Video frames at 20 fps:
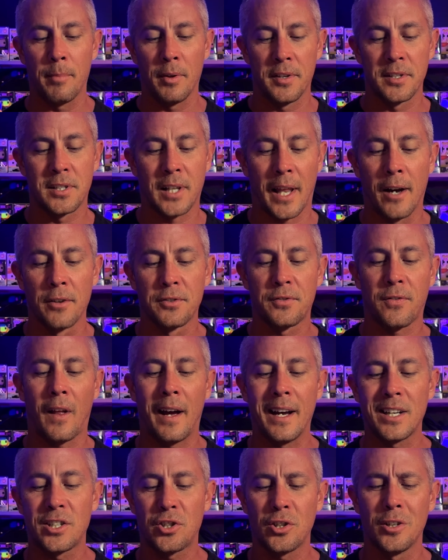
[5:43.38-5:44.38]
but this Lounge
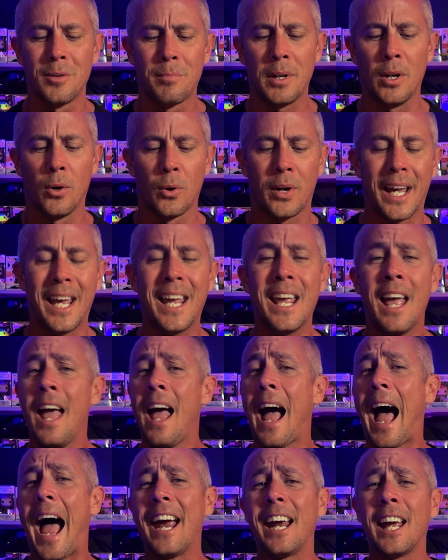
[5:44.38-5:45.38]
Fly should be okay.
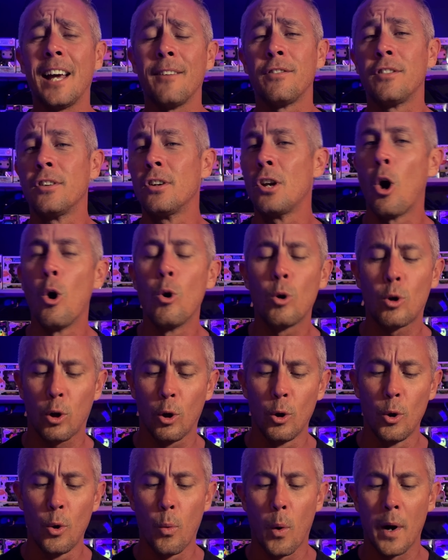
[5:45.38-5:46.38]
I have no
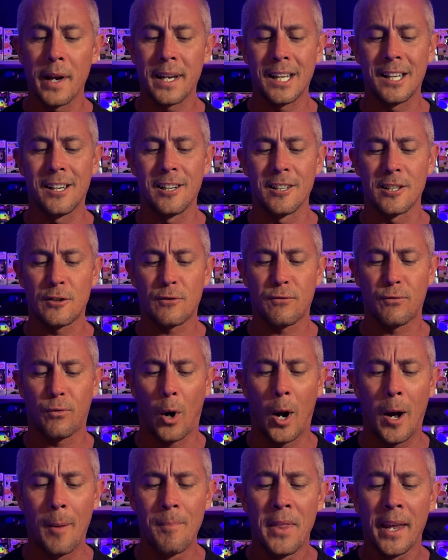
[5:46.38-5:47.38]
clue what it is
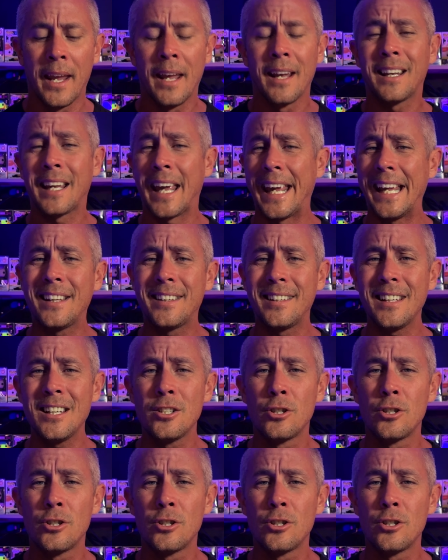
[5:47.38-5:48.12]
from. Casey